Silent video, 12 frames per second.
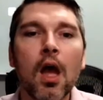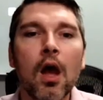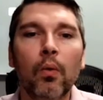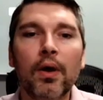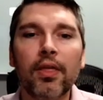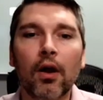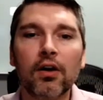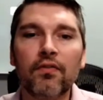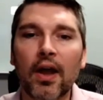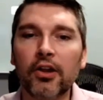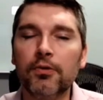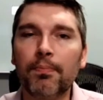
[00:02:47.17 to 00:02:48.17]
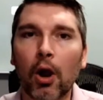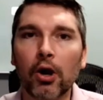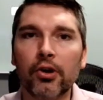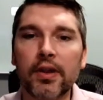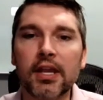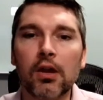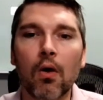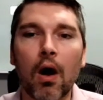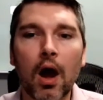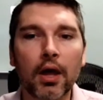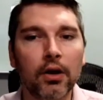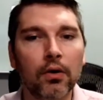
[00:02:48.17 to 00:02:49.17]
with our valued partner Eco
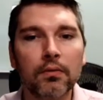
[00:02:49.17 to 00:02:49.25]
Auto.